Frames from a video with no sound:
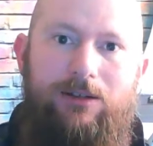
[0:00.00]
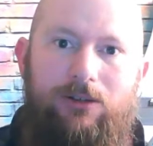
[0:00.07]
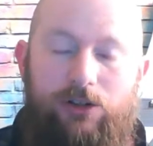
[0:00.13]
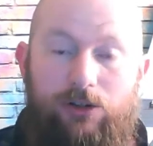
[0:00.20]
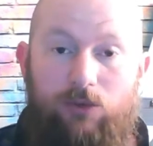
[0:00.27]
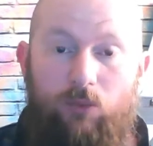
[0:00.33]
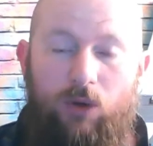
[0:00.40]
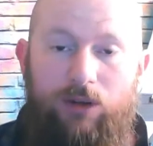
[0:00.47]
Or
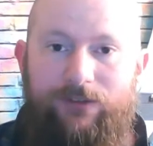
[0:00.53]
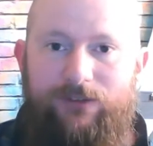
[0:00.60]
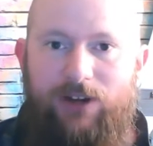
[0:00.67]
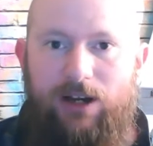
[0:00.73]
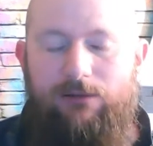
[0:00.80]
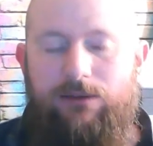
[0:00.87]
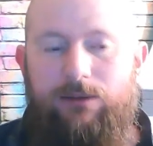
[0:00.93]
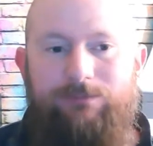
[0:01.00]
you don't want to
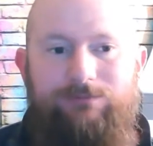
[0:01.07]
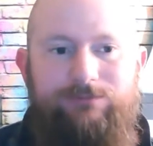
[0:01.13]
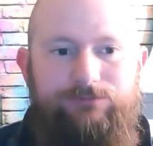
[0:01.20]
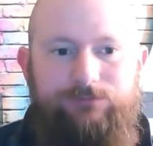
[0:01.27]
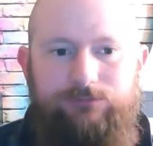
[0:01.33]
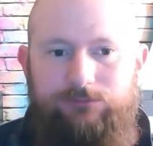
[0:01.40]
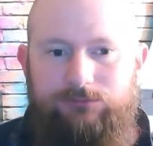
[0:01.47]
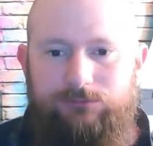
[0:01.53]
fire them.
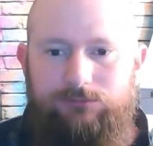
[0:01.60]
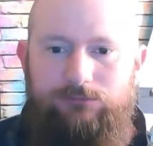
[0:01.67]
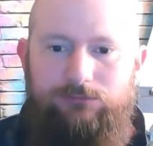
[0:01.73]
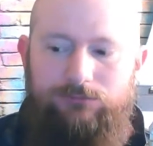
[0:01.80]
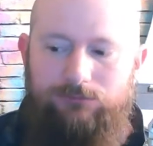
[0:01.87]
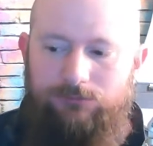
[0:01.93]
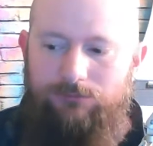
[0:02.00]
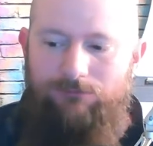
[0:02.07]

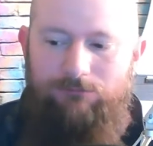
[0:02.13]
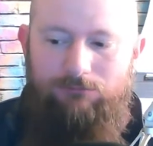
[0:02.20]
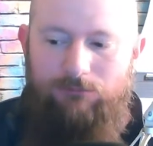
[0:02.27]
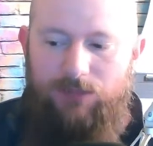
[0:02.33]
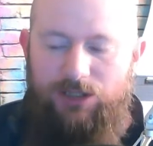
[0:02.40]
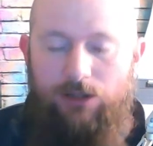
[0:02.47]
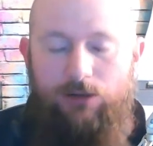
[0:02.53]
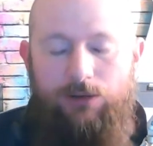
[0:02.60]

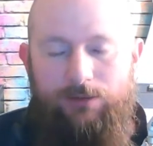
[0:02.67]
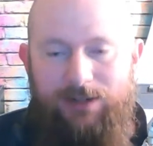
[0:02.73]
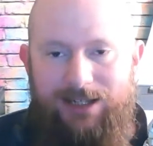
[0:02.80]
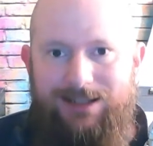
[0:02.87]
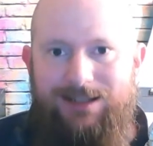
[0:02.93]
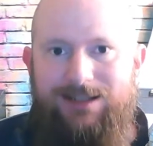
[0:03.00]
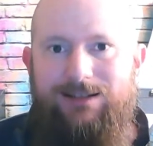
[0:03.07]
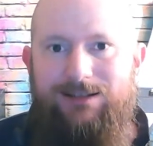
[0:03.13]
So there
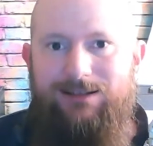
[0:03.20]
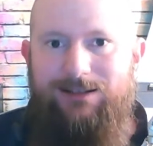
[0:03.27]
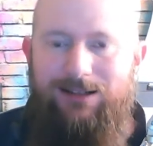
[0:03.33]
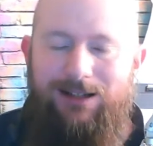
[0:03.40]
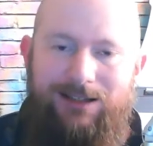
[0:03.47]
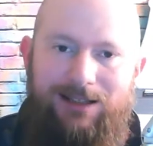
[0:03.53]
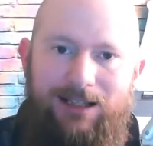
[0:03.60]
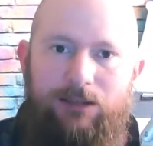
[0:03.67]
is
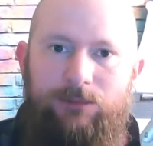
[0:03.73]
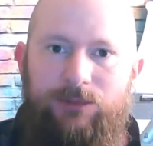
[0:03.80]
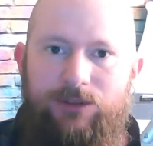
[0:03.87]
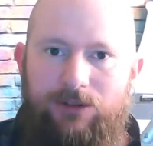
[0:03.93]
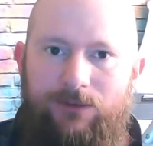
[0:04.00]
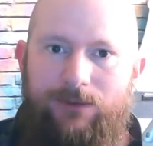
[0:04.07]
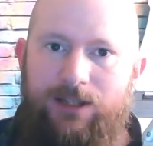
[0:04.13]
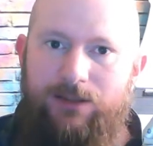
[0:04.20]
an
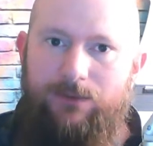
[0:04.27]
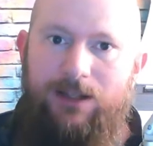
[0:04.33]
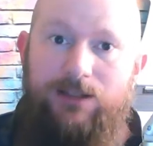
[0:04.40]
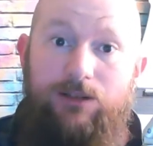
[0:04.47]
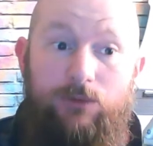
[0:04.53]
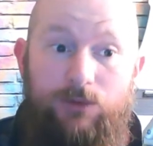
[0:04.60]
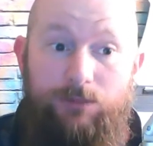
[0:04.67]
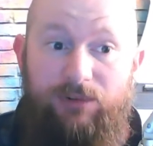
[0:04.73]
element of this
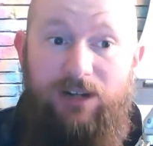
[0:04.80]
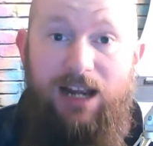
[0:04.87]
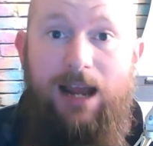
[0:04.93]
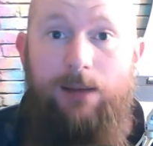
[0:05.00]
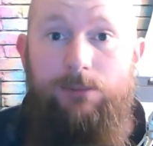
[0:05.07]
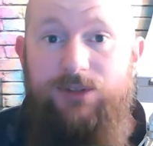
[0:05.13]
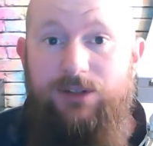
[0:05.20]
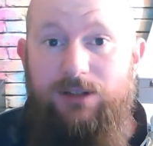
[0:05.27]
vessel was
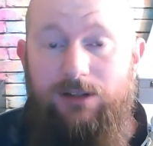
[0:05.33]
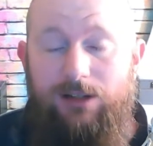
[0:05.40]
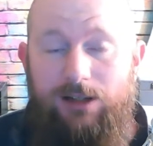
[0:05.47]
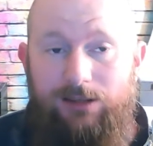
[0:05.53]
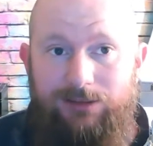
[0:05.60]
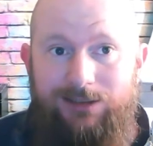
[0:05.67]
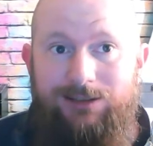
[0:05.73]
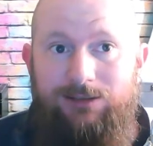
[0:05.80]
perhaps
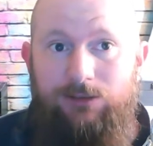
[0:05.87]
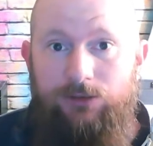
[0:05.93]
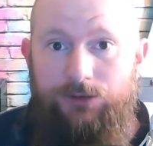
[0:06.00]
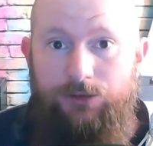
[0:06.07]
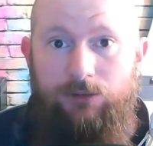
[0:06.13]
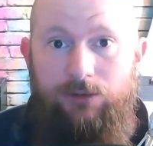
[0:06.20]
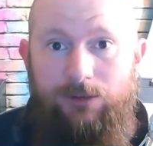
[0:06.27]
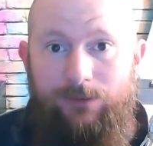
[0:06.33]
a little
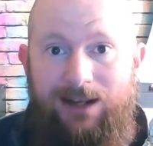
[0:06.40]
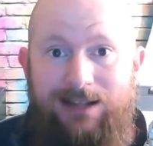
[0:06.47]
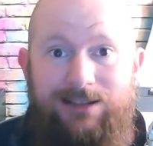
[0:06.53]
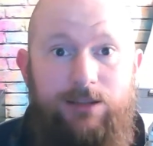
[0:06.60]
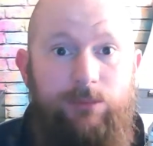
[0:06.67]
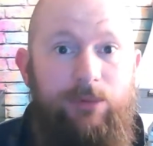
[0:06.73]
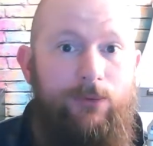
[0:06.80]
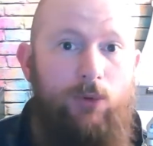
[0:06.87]
too
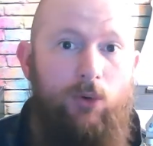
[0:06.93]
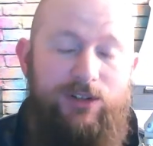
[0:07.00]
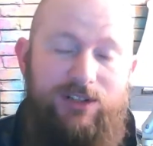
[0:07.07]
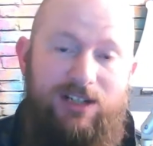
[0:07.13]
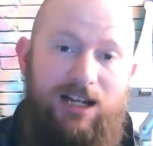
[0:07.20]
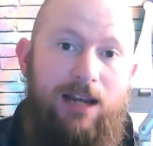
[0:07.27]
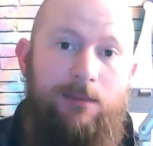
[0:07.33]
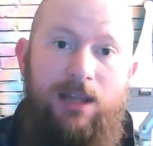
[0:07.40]
advanced and before its
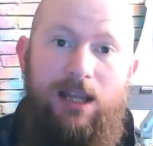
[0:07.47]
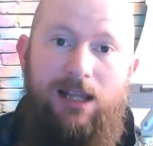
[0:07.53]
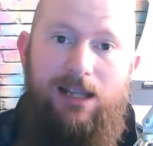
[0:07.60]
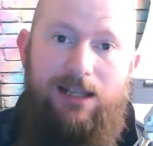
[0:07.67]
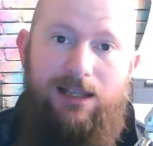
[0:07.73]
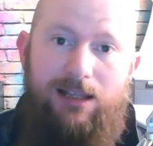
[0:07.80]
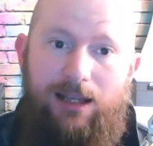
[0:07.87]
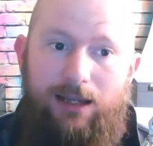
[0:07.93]
time.
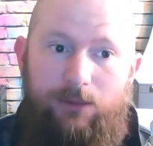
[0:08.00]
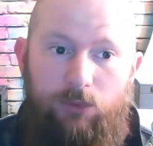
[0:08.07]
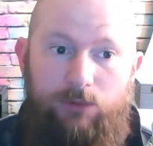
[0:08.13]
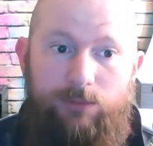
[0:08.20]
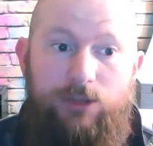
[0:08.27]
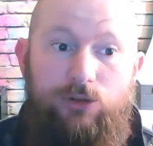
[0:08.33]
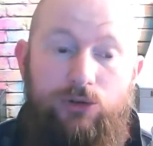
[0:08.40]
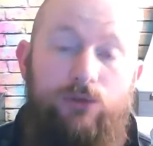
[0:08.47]
It
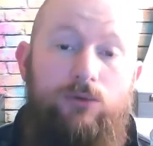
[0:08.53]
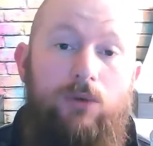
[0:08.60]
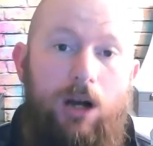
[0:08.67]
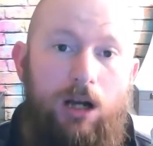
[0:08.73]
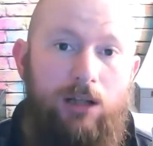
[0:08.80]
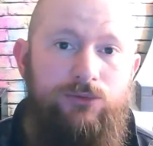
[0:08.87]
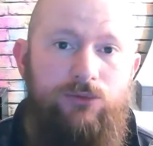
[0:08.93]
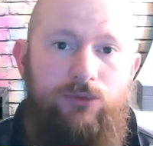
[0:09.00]
would be
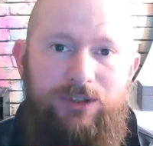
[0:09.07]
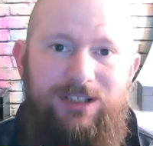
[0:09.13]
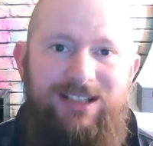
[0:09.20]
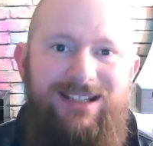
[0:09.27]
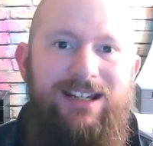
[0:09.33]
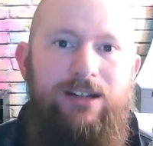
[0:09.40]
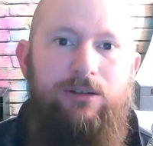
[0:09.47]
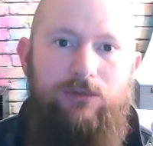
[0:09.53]
200
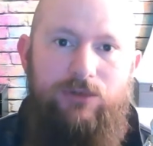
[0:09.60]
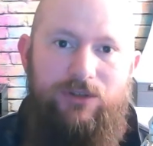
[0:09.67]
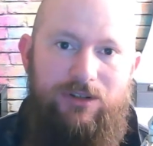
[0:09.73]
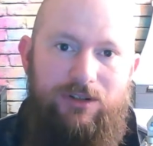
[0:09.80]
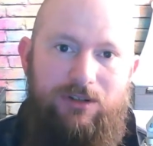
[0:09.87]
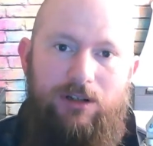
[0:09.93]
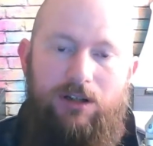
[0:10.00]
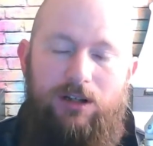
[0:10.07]

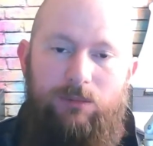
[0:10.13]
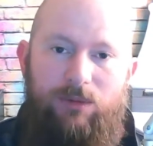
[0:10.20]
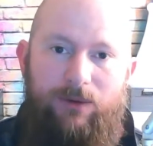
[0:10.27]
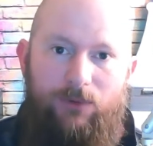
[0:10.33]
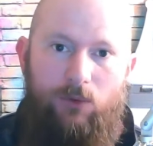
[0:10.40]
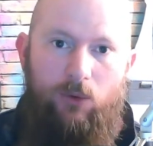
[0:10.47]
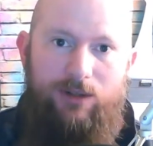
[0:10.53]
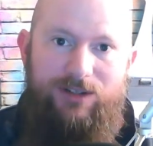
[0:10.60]
years
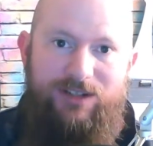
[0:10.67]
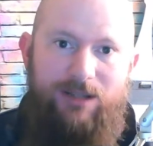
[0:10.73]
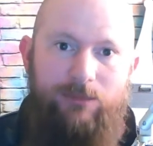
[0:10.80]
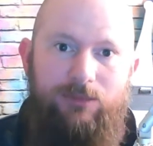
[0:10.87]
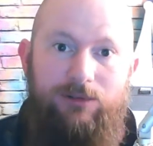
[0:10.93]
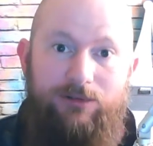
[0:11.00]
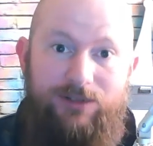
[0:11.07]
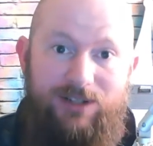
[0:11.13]
before a
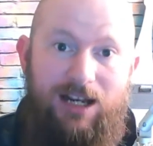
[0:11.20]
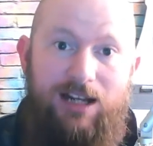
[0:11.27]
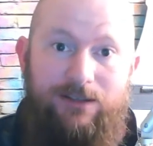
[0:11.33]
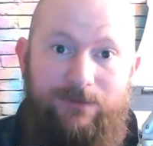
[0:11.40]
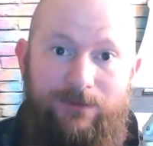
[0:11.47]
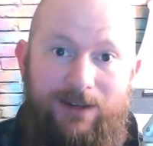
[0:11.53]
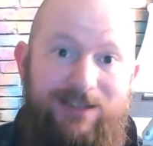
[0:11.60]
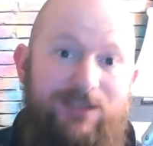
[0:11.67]
similar
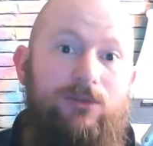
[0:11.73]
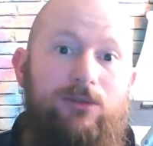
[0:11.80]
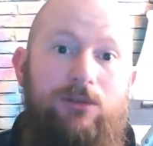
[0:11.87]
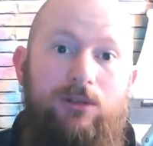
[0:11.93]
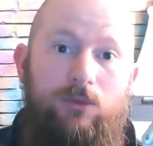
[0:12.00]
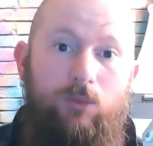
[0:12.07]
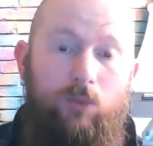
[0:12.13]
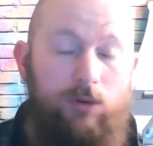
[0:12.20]
sized vessel
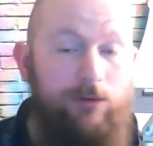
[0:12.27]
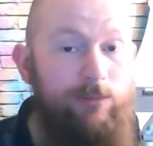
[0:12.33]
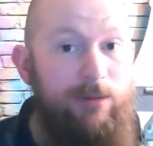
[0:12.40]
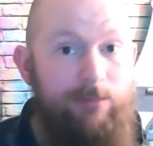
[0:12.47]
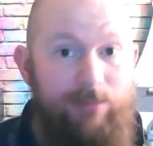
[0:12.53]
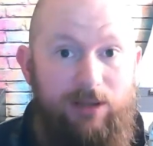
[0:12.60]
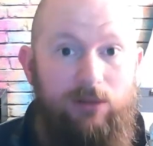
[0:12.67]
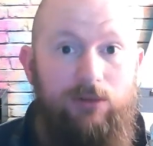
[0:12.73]
would be
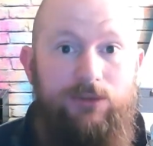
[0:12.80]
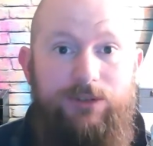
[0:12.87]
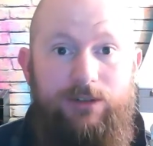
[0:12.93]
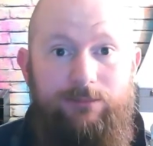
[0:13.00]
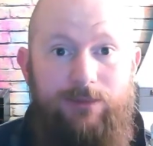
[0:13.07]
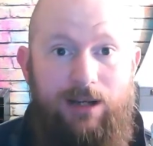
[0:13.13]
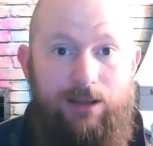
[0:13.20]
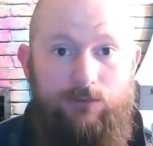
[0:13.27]
built
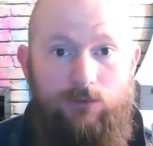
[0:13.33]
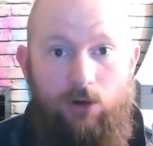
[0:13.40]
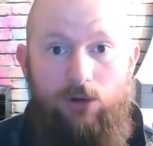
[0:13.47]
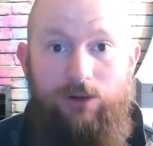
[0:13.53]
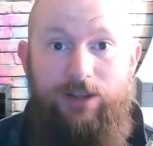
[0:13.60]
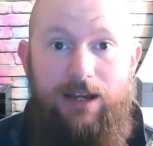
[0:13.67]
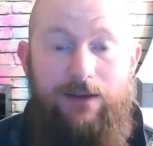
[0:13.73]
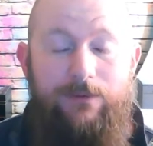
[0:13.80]
by the
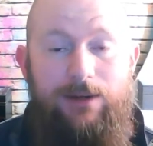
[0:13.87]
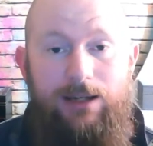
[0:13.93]
Royal Navy.